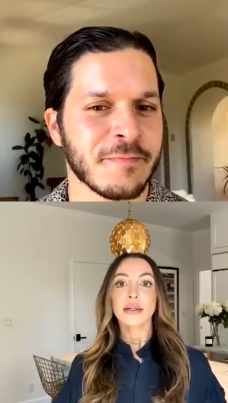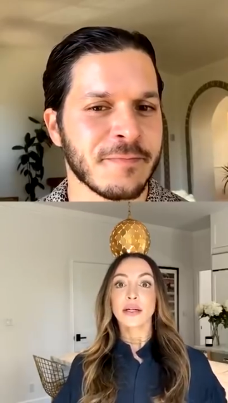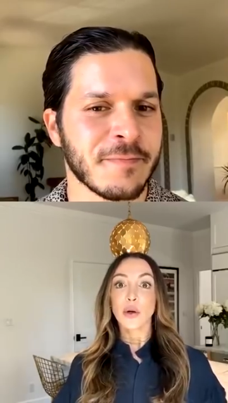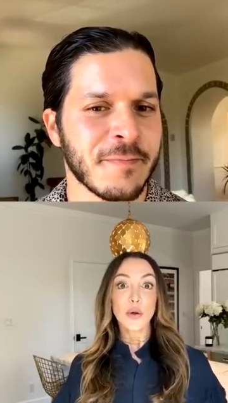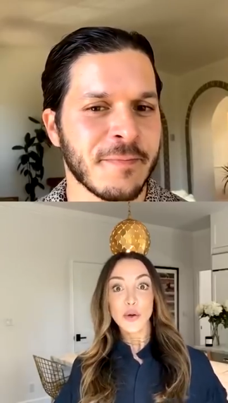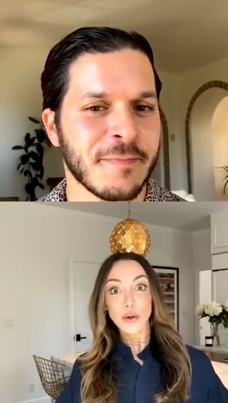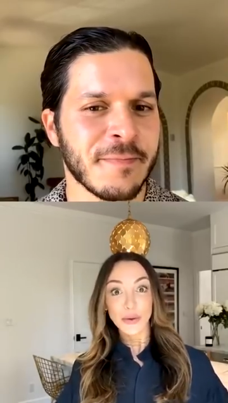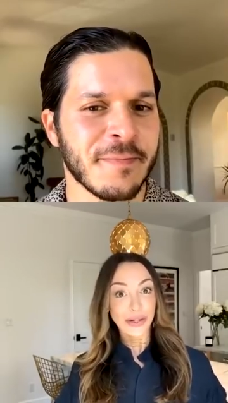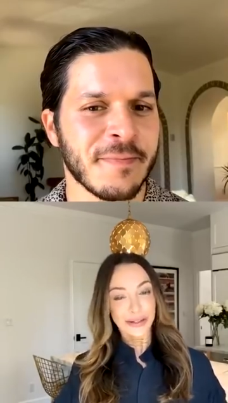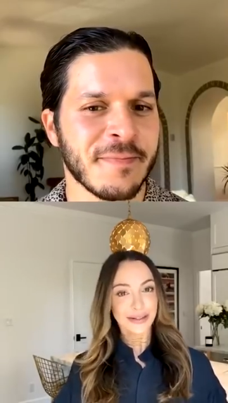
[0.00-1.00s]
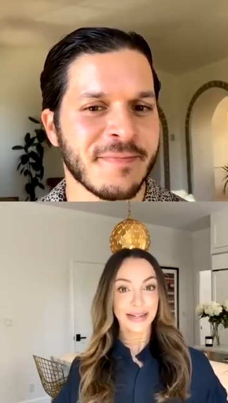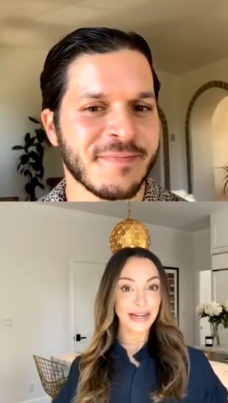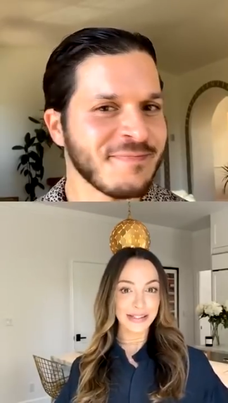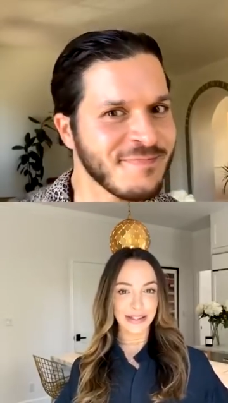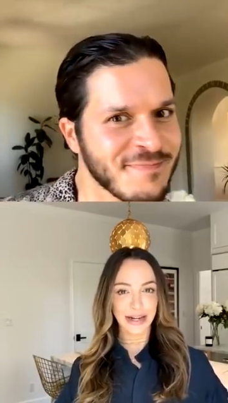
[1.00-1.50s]
Speaker 1: Ooh, I guess
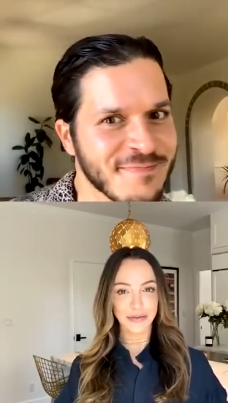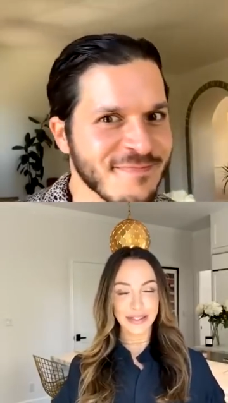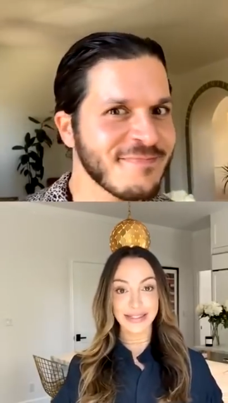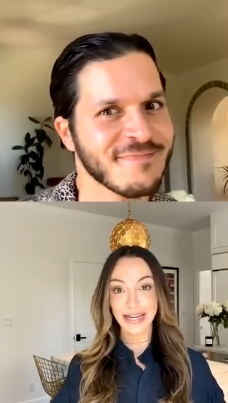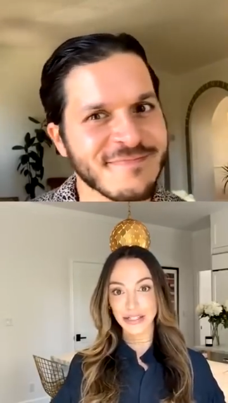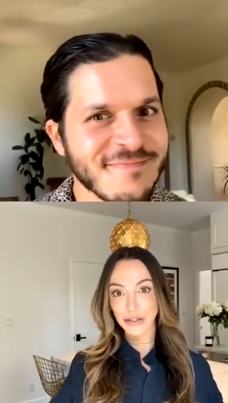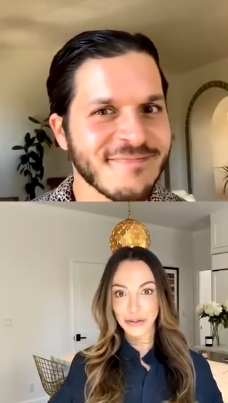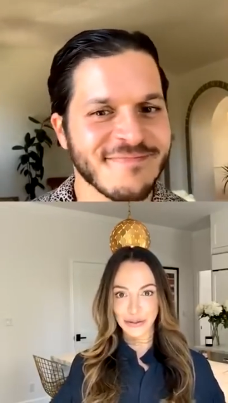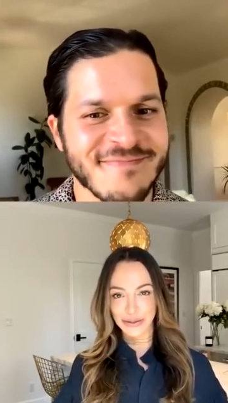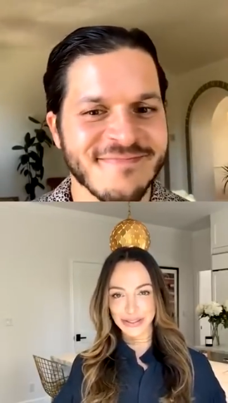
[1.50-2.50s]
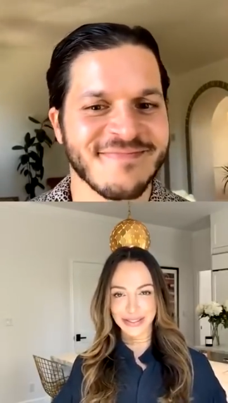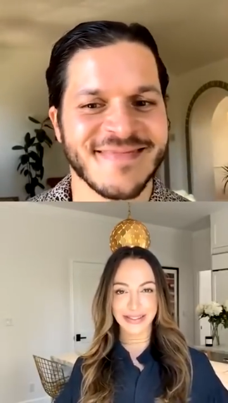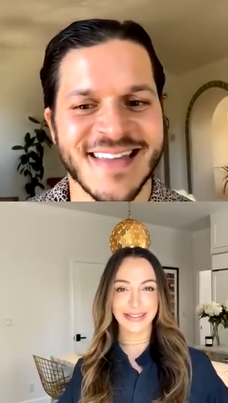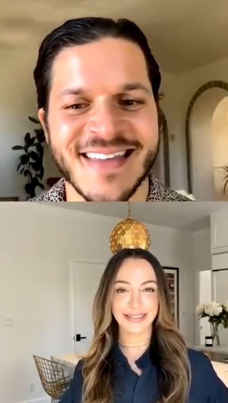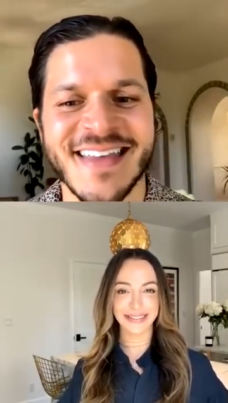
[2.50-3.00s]
you'll have to stay tuned.
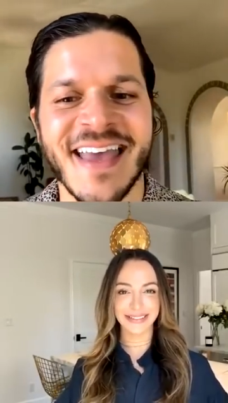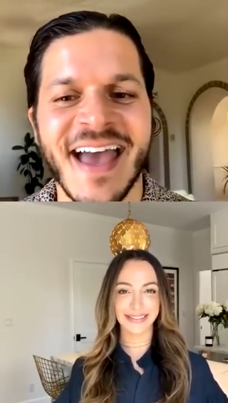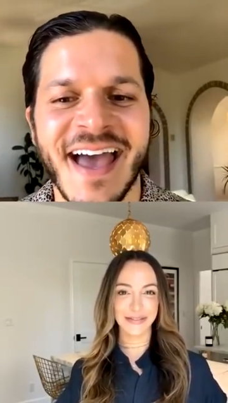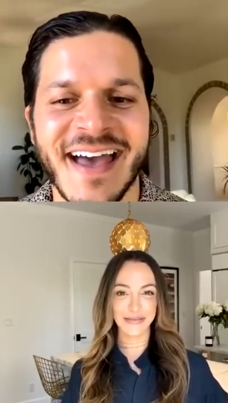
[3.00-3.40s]
Yeah,